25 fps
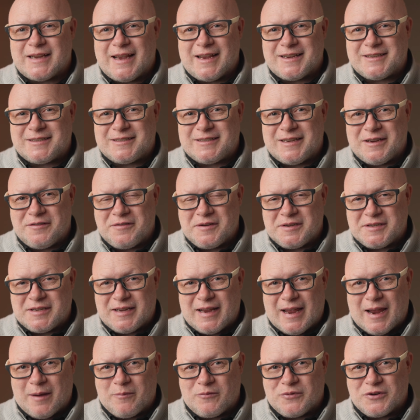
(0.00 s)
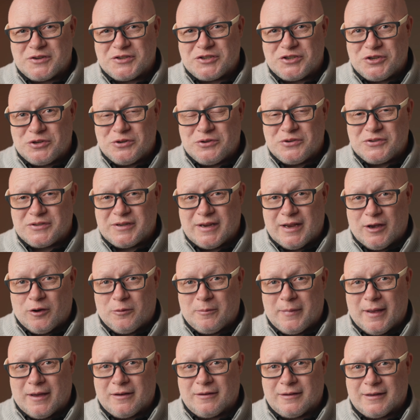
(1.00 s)
S series cameras use
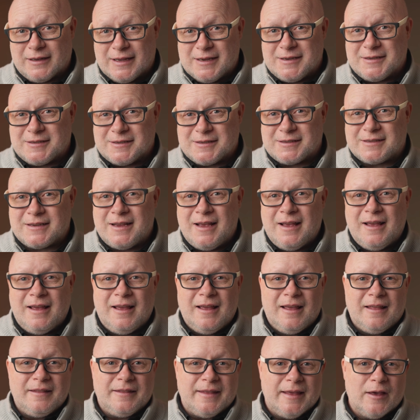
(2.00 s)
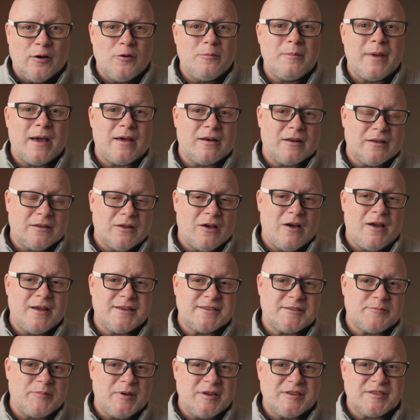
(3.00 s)
L-mount lenses. The L-mount
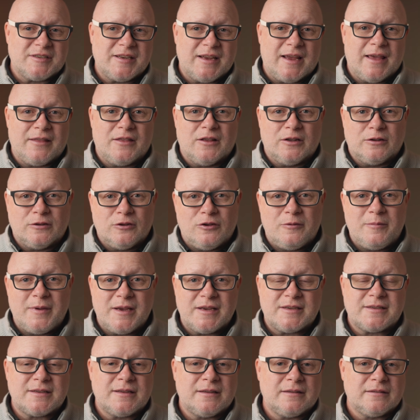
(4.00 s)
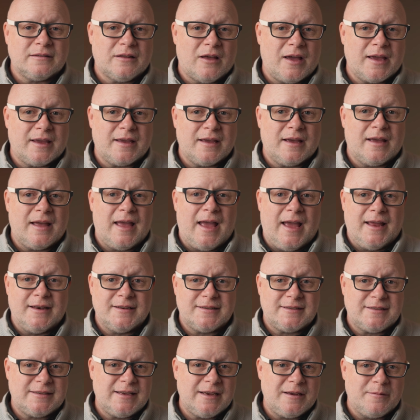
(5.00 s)
Alliance brings together LUMIX, Leica and
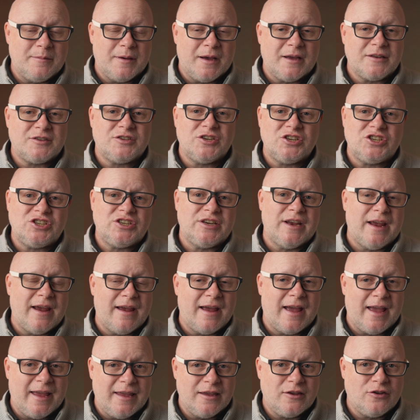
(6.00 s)
Sigma to share a